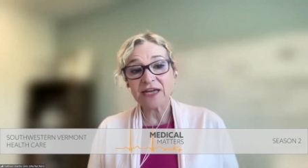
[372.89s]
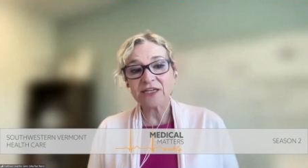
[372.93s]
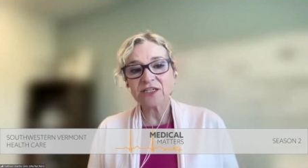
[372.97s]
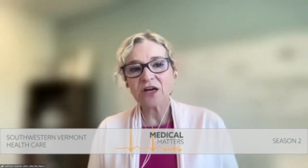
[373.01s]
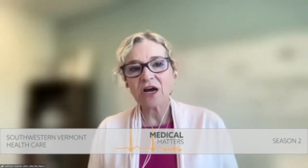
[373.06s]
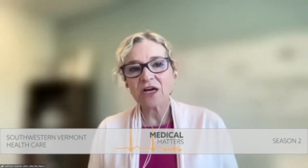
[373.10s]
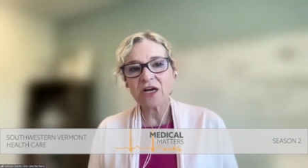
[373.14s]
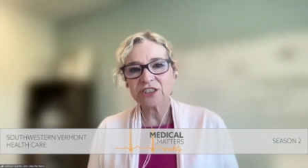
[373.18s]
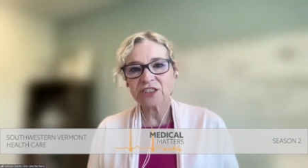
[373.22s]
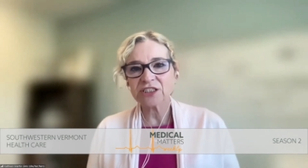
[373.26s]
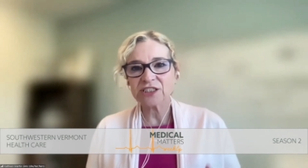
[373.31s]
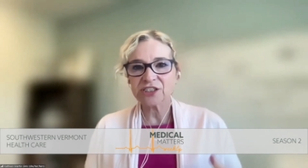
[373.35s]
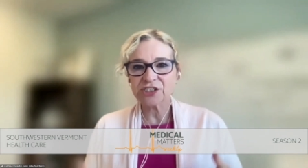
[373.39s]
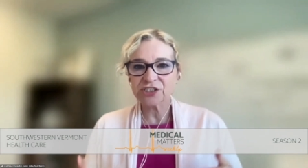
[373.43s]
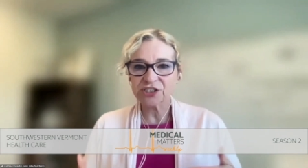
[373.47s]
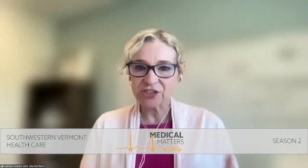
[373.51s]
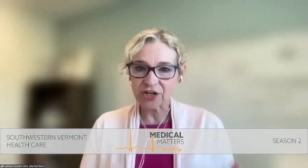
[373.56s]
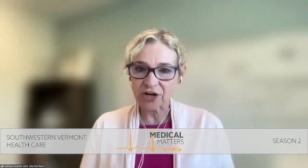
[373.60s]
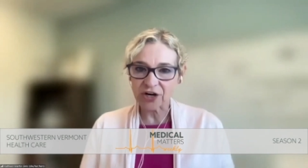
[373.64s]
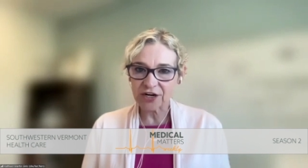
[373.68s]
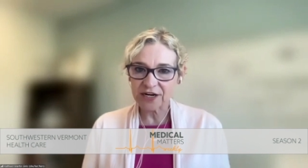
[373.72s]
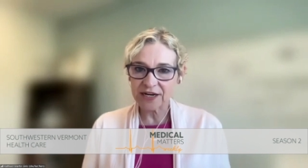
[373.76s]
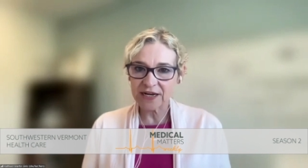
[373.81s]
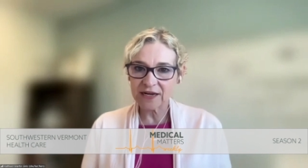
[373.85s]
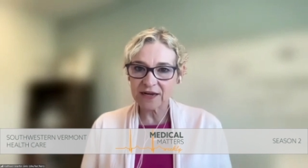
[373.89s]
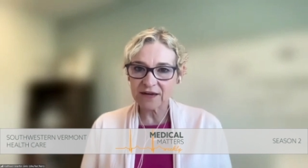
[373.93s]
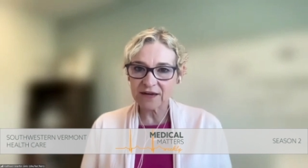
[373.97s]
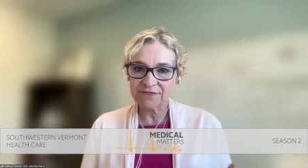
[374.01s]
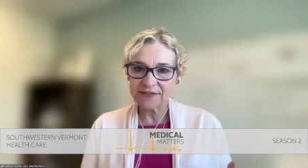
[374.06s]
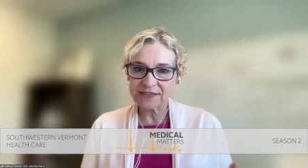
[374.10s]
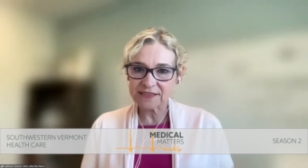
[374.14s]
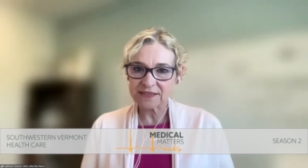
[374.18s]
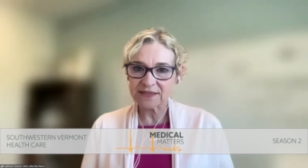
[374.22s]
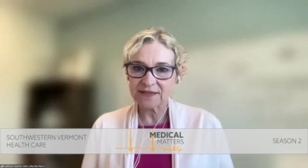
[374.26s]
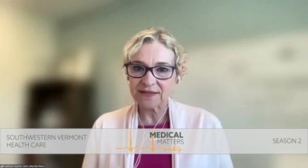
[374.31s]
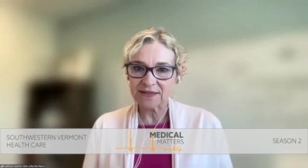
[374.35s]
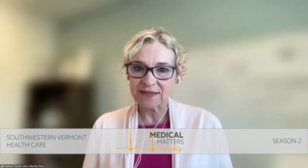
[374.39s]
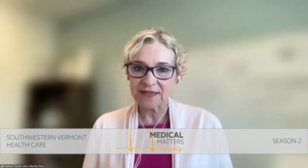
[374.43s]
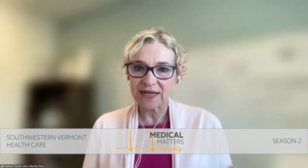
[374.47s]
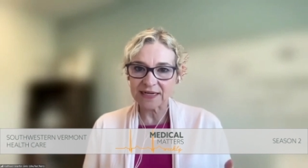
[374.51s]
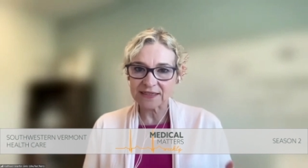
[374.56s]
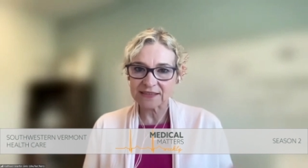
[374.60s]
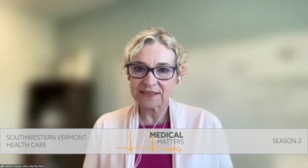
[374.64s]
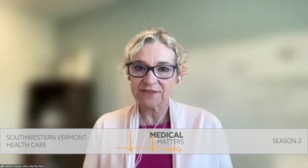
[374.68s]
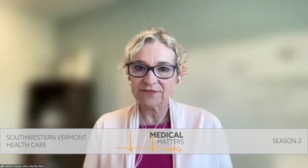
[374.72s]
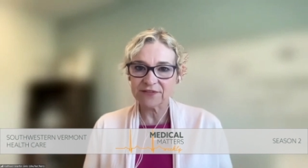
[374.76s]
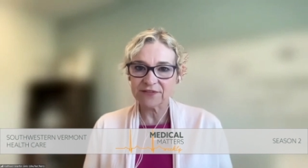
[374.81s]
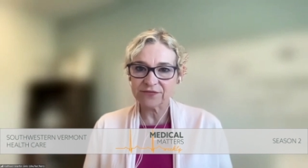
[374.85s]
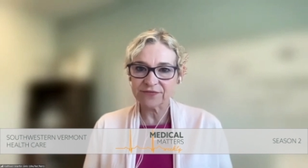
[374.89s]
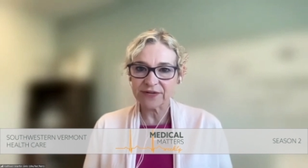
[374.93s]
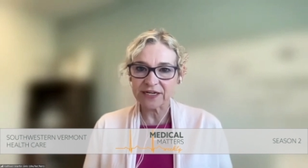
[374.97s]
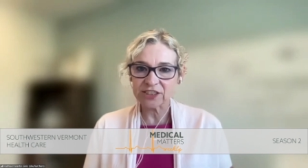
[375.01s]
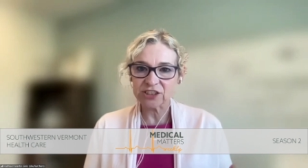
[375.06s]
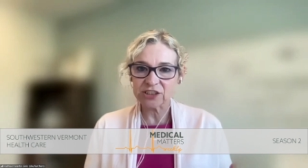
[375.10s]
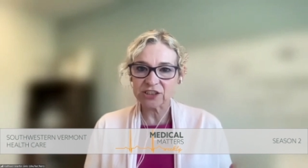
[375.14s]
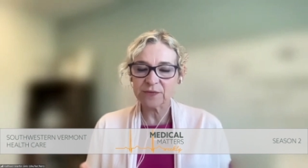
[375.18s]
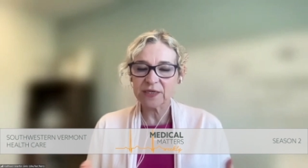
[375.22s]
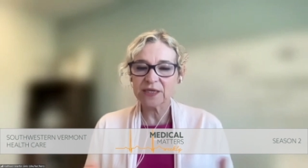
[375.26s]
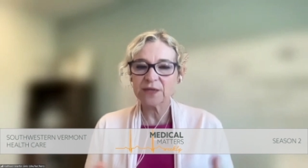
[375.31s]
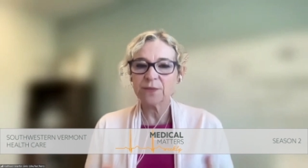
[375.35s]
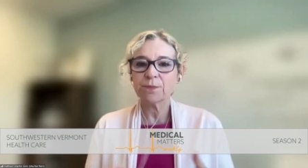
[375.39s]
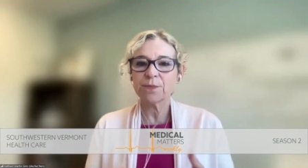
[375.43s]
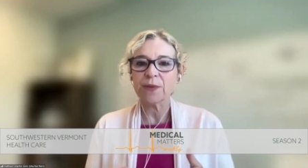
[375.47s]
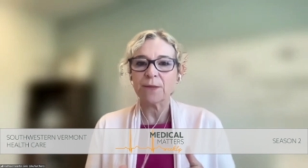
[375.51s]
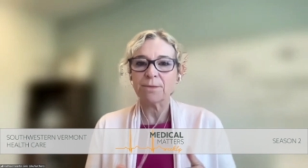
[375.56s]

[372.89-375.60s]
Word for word: and not just starting a physical activity regimen,